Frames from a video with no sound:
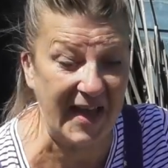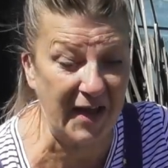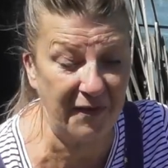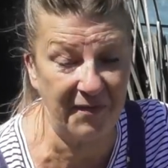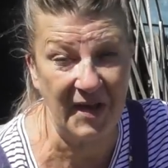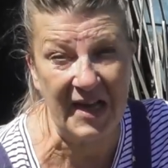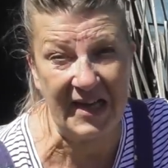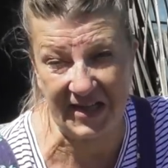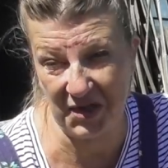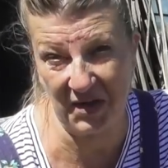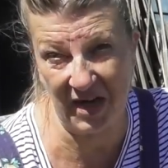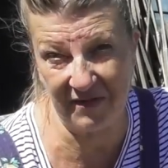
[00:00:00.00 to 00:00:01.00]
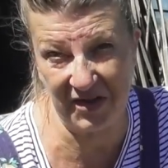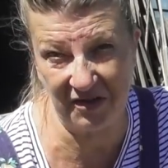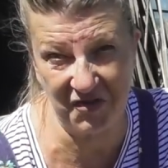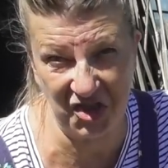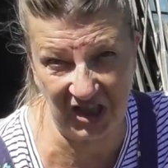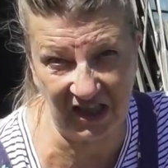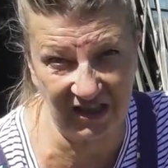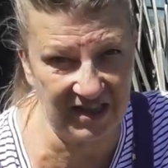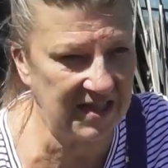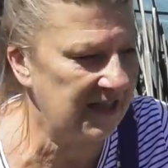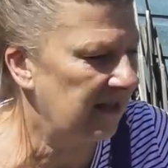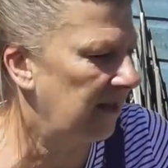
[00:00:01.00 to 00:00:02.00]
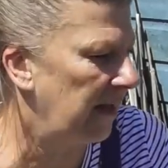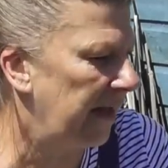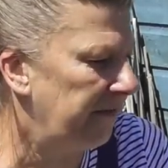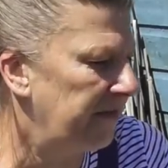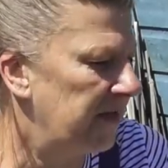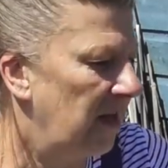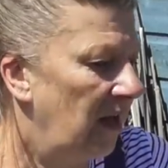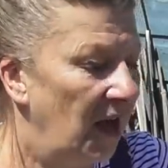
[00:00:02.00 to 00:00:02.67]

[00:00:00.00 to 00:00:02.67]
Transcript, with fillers: if I don't have enough gigantes left.